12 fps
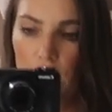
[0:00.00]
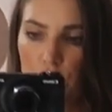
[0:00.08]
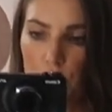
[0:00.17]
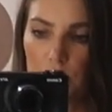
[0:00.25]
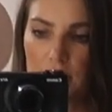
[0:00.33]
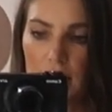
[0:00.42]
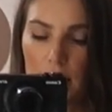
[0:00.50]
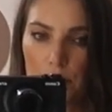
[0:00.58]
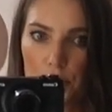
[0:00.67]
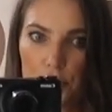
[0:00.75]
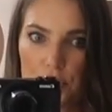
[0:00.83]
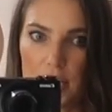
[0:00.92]
So it
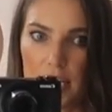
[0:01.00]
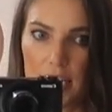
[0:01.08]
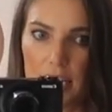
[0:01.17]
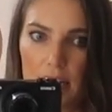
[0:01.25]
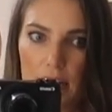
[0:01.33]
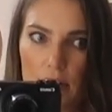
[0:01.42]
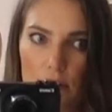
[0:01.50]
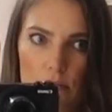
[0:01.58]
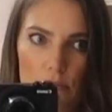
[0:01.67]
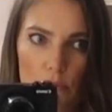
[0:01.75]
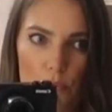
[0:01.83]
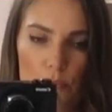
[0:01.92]
tapers in
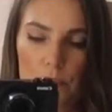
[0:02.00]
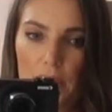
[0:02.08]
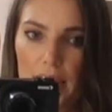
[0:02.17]
Whoop.